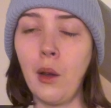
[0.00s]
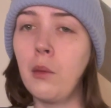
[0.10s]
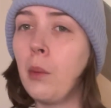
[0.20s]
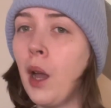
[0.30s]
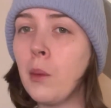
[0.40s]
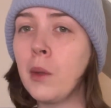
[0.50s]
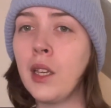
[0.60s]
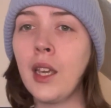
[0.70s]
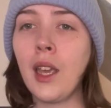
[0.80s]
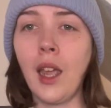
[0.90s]
in
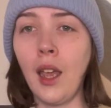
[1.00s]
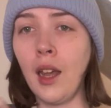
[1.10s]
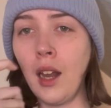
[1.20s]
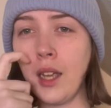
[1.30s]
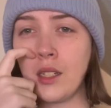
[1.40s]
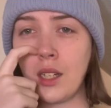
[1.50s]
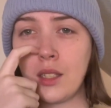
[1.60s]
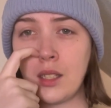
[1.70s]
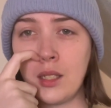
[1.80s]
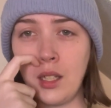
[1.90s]
public, and I
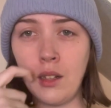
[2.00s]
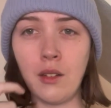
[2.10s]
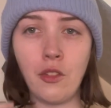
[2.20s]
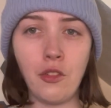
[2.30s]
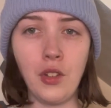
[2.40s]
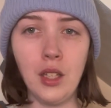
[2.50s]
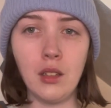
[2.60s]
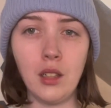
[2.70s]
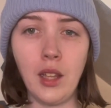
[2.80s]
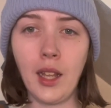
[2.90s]
just didn't
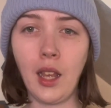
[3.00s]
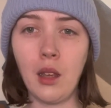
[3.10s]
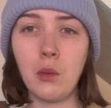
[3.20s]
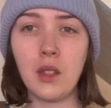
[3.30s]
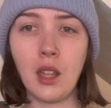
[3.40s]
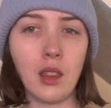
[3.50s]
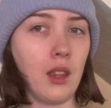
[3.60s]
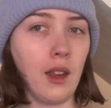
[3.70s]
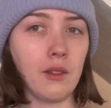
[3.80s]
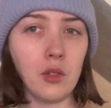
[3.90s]
feel like it was the
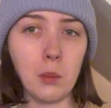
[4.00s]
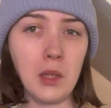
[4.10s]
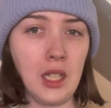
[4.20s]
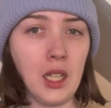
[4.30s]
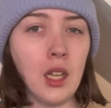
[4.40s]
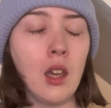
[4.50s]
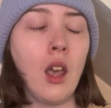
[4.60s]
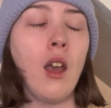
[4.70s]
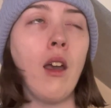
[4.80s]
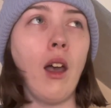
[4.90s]
thing for me.
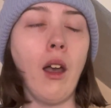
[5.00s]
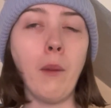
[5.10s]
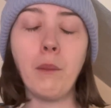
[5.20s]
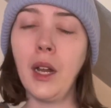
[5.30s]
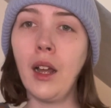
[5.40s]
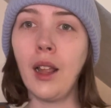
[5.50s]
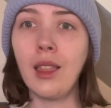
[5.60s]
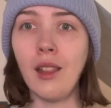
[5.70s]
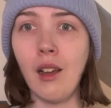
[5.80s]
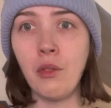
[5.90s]
But I
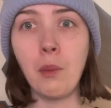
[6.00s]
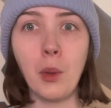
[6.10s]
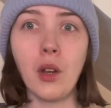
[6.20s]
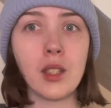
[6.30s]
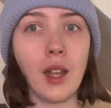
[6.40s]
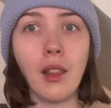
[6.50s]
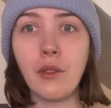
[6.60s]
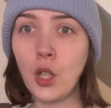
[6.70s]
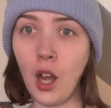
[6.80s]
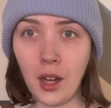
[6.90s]
love books. I love
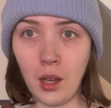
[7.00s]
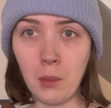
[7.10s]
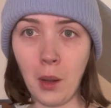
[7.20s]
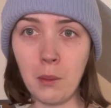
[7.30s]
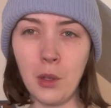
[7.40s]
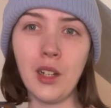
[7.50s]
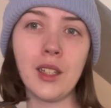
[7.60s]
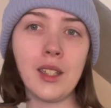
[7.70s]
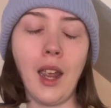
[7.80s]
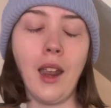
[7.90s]
talking about
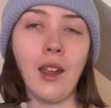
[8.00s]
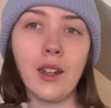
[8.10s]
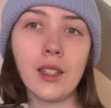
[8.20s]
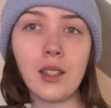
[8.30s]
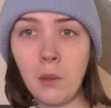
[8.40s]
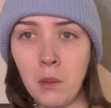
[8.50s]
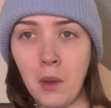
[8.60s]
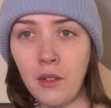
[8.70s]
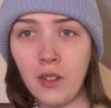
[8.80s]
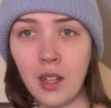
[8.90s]
books, and some of
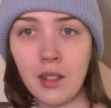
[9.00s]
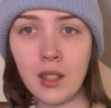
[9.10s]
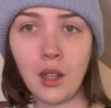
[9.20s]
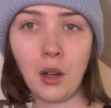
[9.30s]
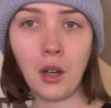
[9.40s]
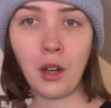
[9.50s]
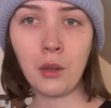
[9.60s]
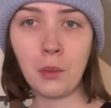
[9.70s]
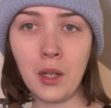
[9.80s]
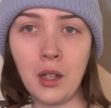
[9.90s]
my friends are
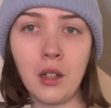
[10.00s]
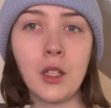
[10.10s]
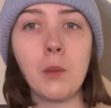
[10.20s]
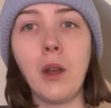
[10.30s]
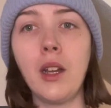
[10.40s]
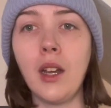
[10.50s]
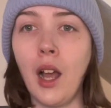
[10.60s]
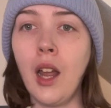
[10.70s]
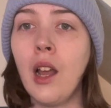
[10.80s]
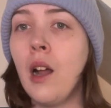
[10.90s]
readers, but
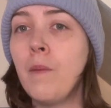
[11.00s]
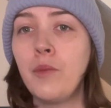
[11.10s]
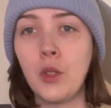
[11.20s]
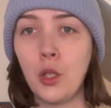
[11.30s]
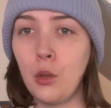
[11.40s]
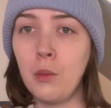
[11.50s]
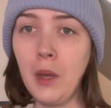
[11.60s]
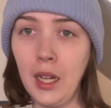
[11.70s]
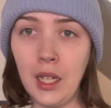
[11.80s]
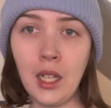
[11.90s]
not too
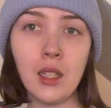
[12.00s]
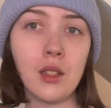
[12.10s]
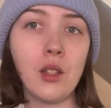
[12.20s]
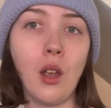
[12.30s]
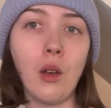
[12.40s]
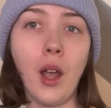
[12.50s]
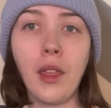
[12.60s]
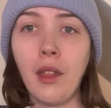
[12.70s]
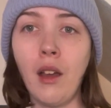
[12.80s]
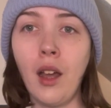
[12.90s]
many. So I
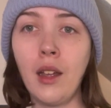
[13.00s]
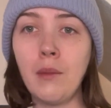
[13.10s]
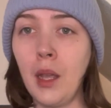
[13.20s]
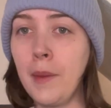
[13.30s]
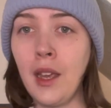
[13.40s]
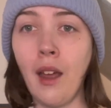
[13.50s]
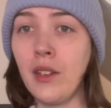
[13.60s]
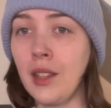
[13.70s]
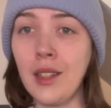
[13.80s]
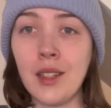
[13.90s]
thought maybe
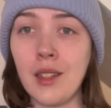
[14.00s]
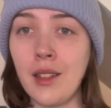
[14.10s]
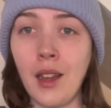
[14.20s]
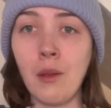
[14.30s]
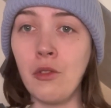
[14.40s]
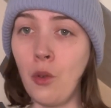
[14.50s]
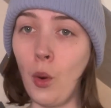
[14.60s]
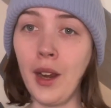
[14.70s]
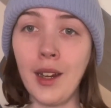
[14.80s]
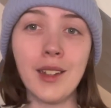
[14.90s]
having this as like a
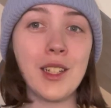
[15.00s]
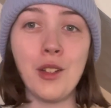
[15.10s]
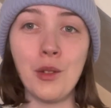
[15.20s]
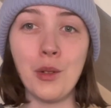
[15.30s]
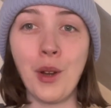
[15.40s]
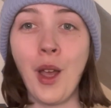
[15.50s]
void to